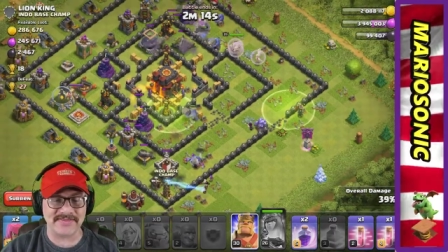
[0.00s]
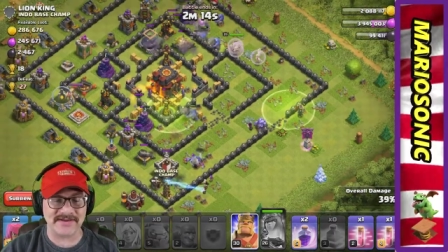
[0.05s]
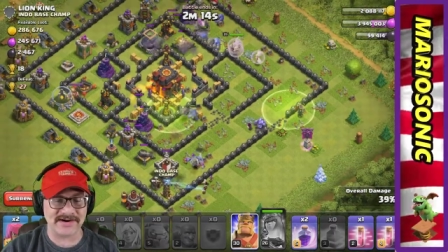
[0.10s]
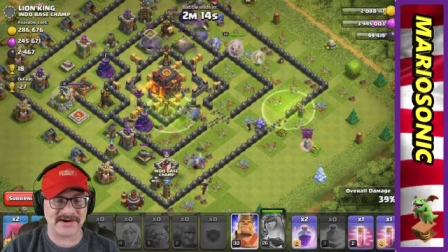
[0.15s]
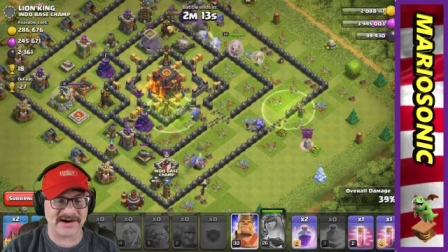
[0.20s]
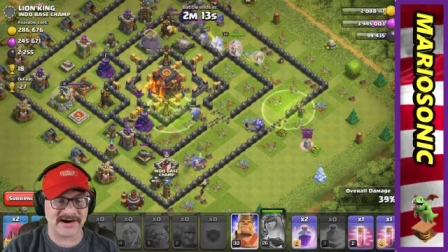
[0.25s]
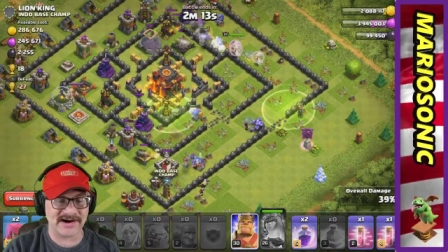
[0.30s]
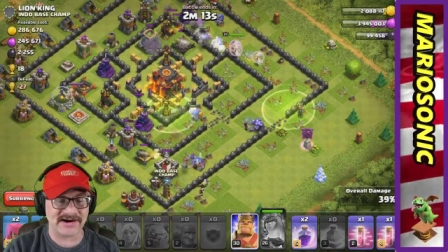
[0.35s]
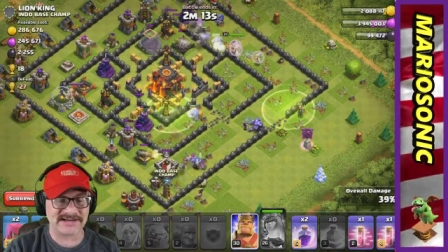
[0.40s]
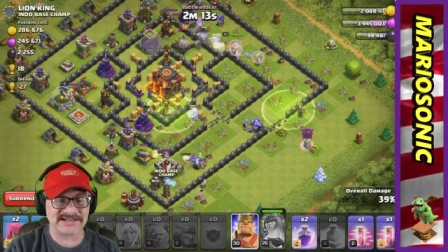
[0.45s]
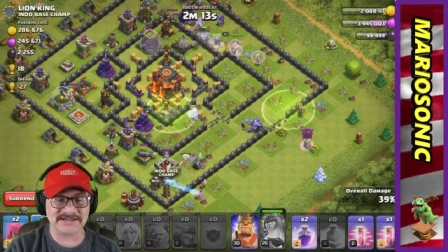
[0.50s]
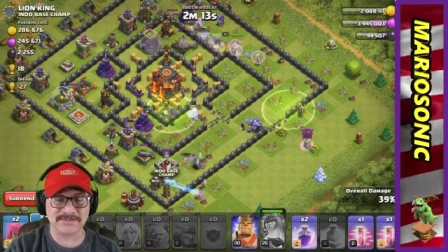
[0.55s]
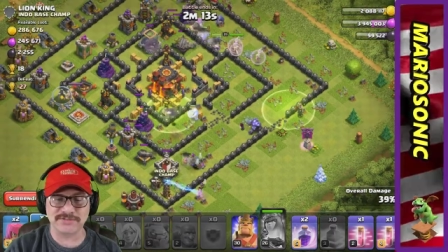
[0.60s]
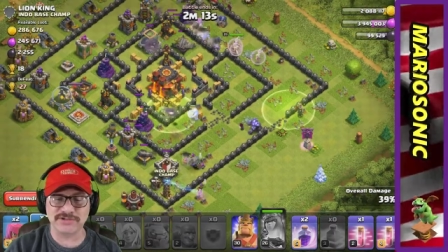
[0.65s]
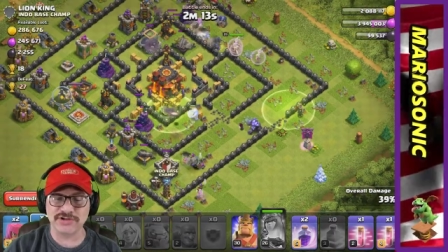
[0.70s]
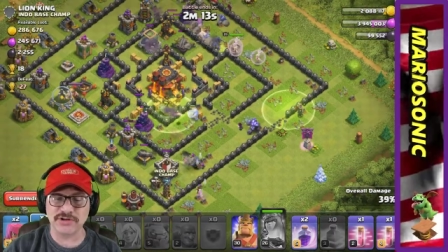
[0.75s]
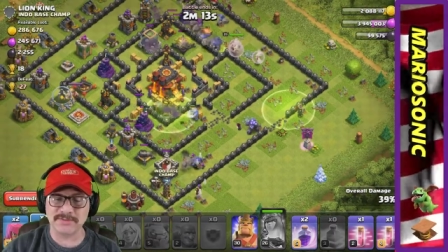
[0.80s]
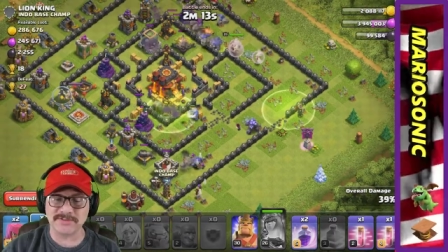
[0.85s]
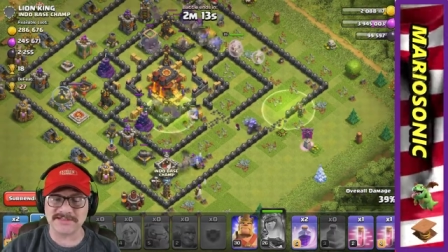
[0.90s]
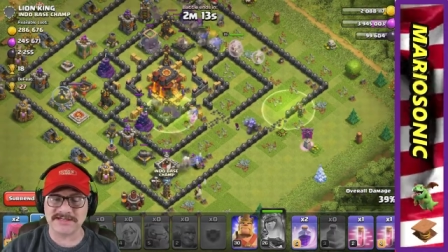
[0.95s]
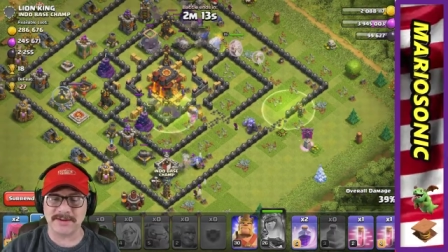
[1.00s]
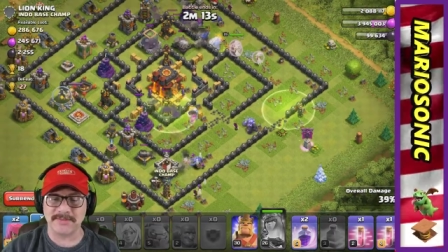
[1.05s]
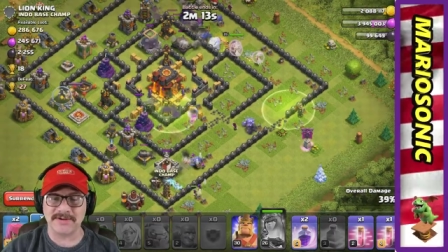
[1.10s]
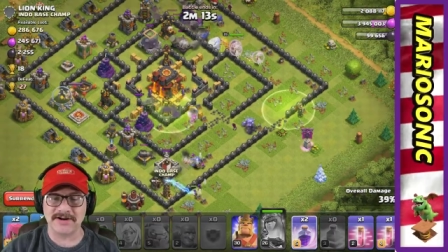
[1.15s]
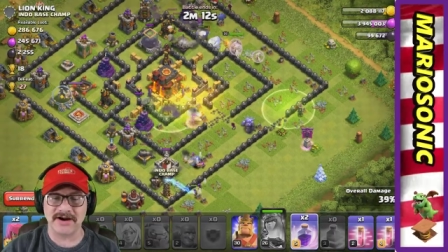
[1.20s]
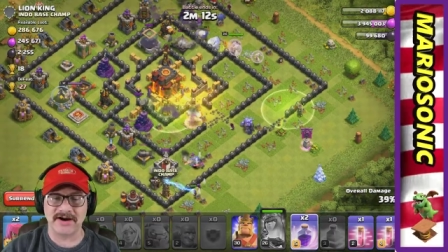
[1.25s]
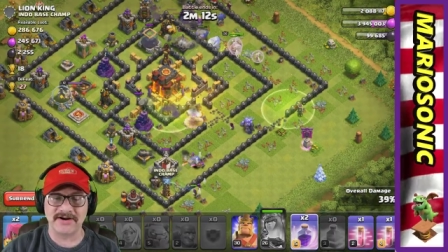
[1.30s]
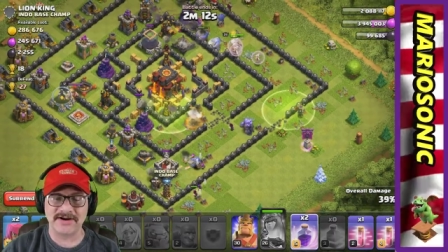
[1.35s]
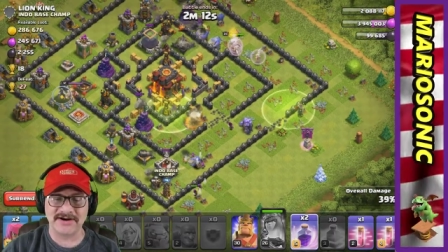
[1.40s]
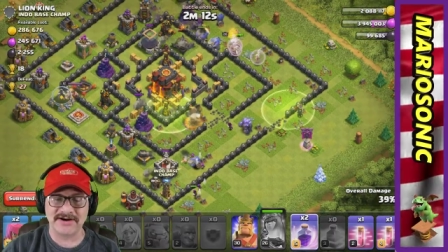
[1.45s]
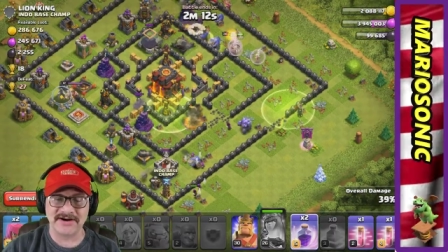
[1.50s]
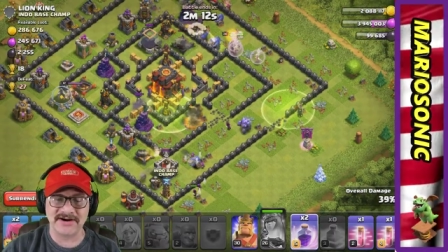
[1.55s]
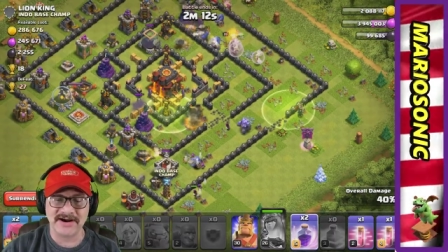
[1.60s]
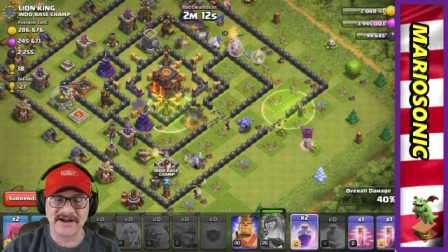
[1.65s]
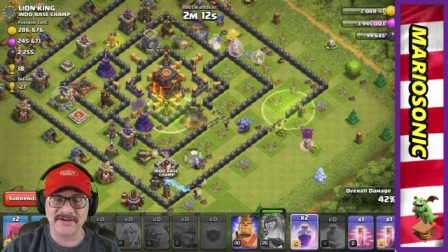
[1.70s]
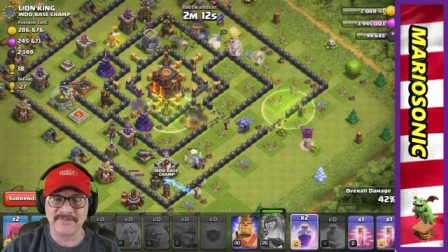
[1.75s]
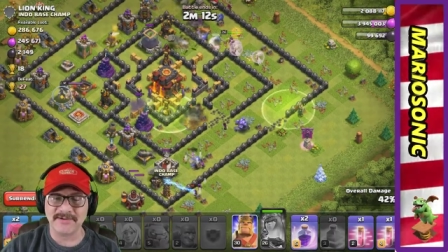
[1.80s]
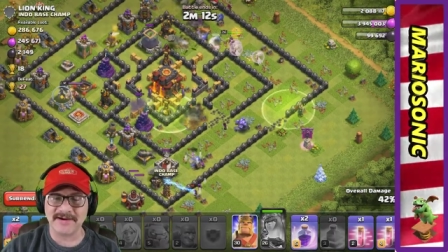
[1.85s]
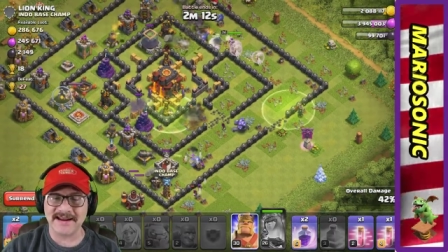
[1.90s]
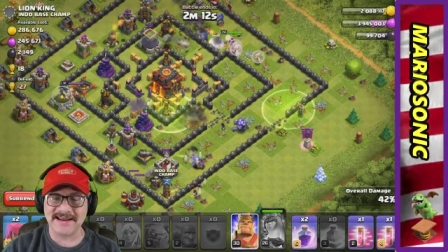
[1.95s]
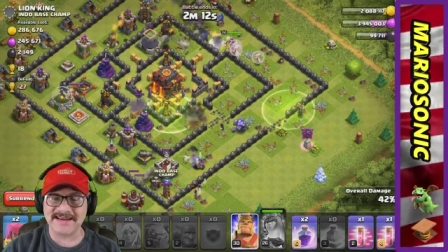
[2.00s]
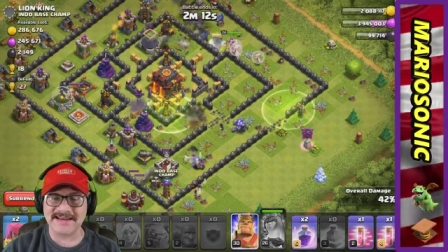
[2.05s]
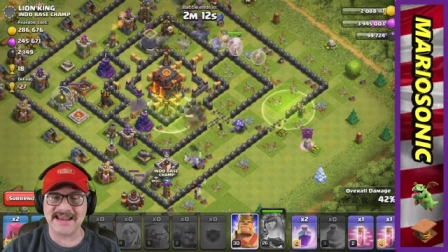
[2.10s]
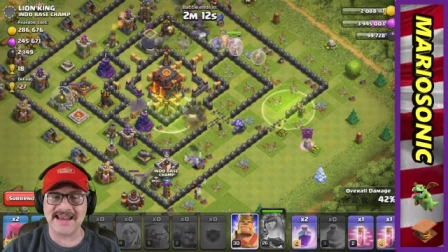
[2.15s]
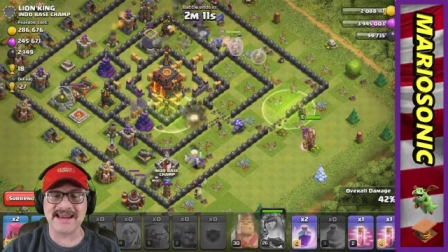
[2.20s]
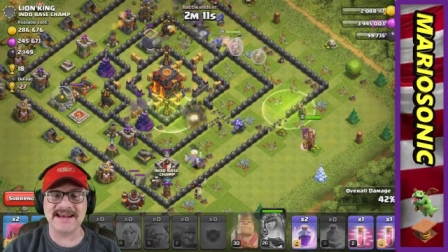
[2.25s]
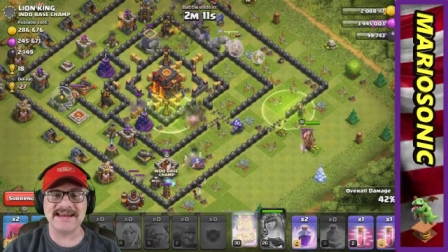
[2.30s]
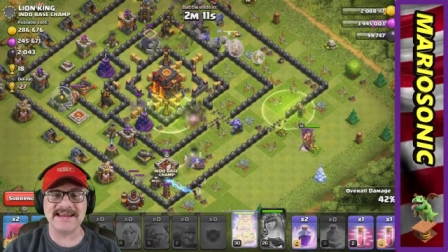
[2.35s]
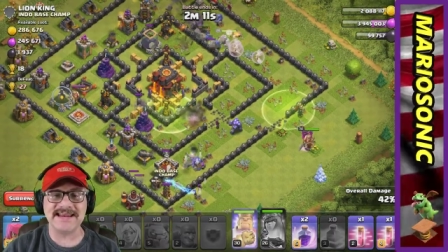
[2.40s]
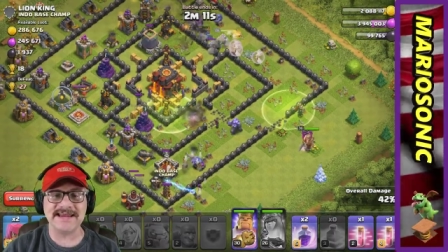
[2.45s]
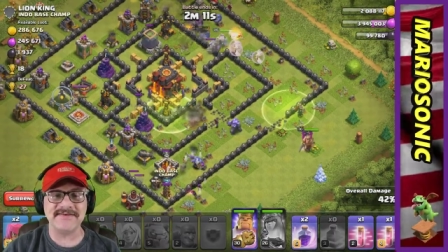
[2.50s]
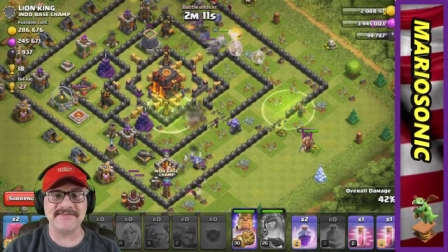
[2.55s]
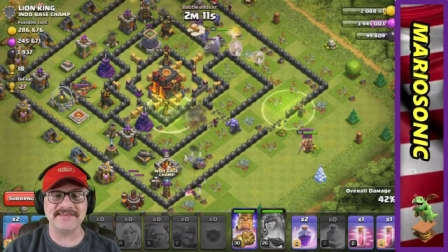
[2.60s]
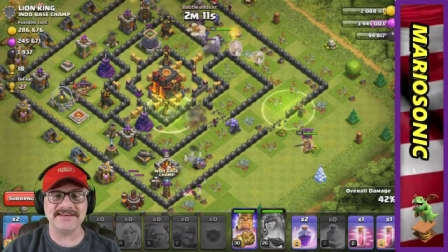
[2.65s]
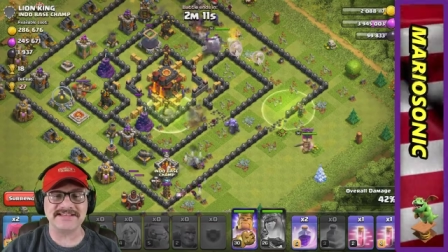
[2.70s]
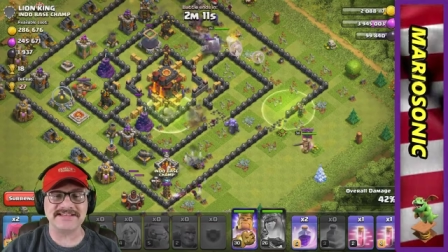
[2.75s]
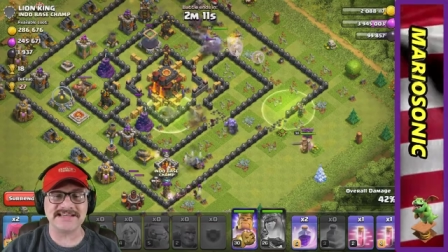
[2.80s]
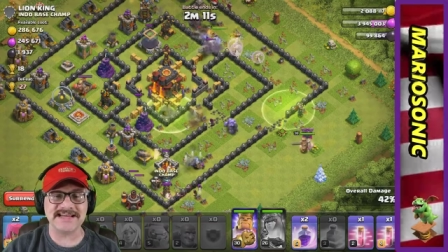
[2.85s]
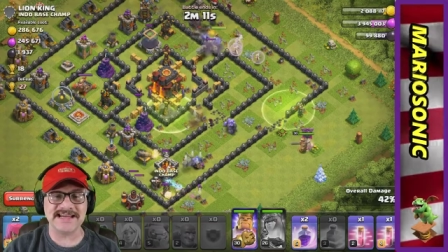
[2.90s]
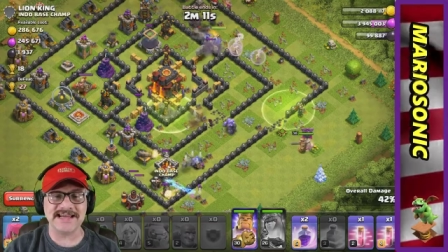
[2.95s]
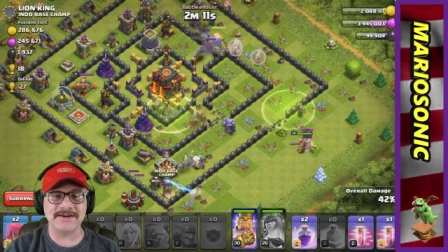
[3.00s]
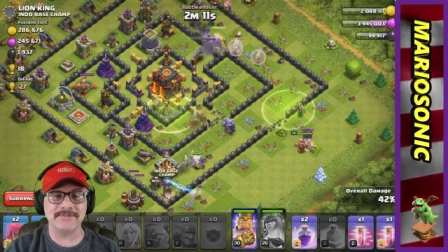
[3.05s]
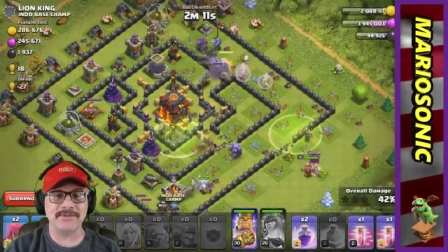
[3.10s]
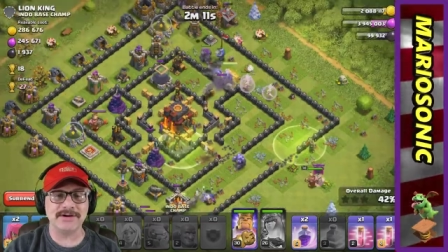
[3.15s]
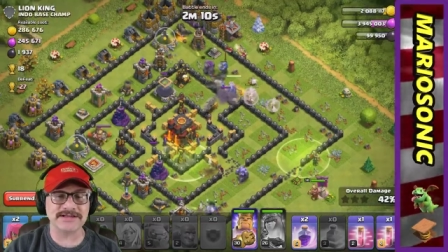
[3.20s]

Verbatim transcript: There are some troops coming out here, but I can't even see them.